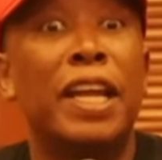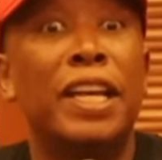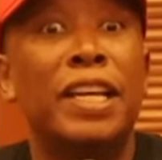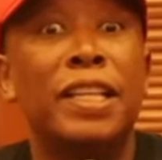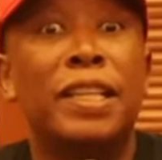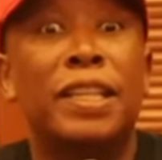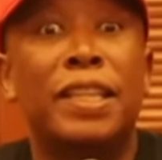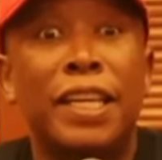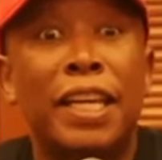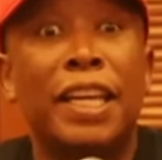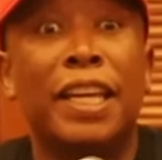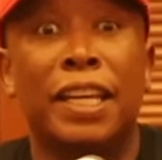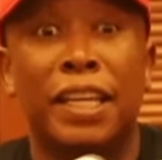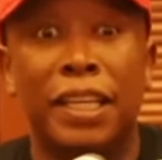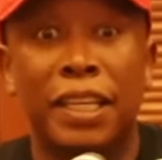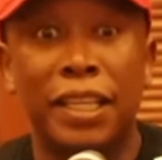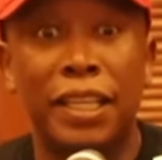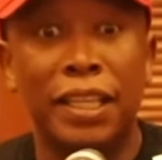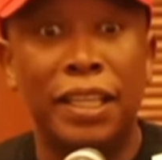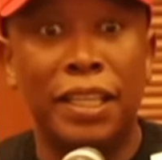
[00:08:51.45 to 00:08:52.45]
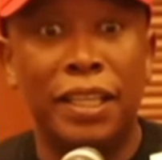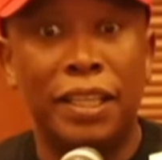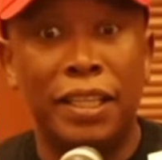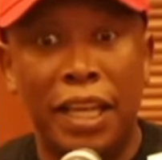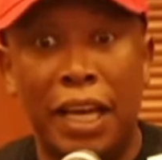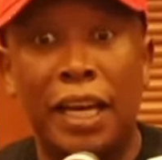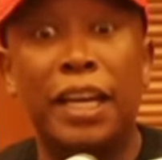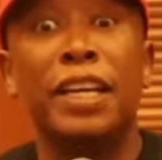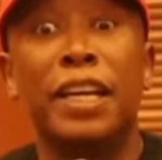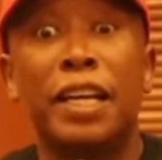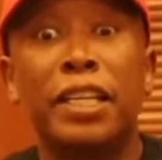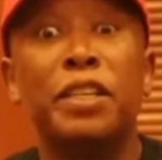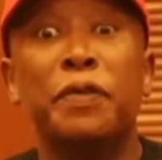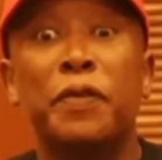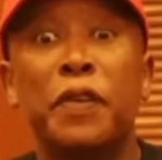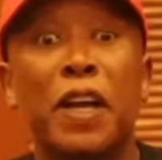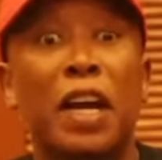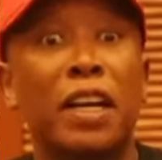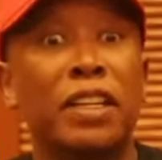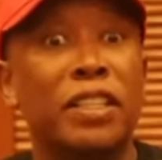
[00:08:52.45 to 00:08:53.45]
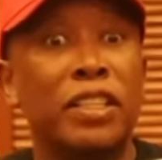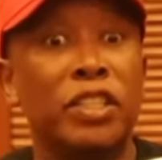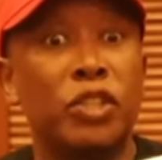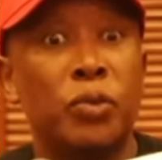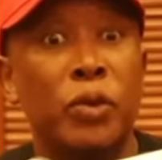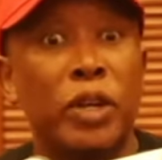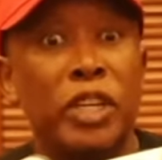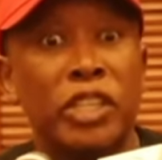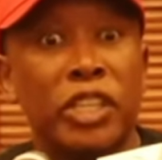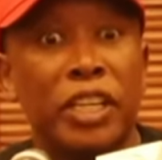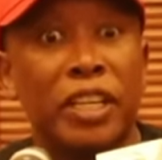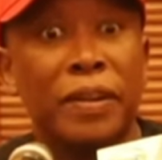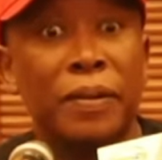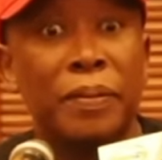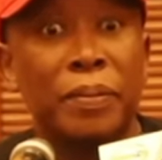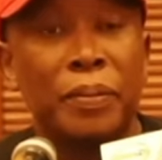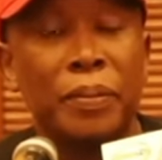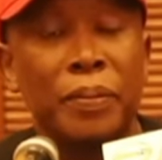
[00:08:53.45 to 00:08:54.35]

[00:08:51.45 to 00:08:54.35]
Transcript: anything. They are in a difficult situation.